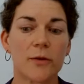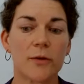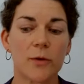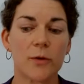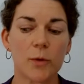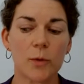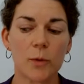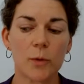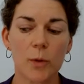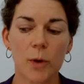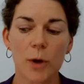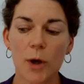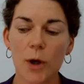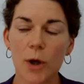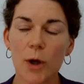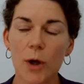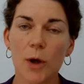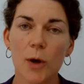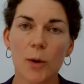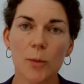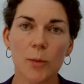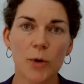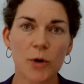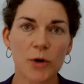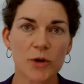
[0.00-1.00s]
to
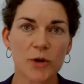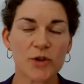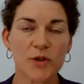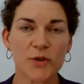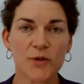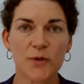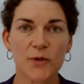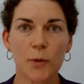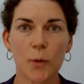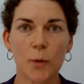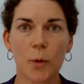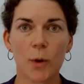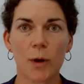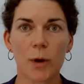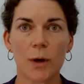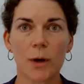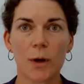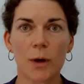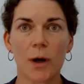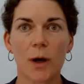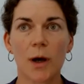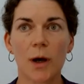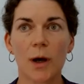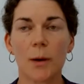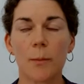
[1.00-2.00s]
push
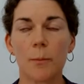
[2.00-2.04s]
for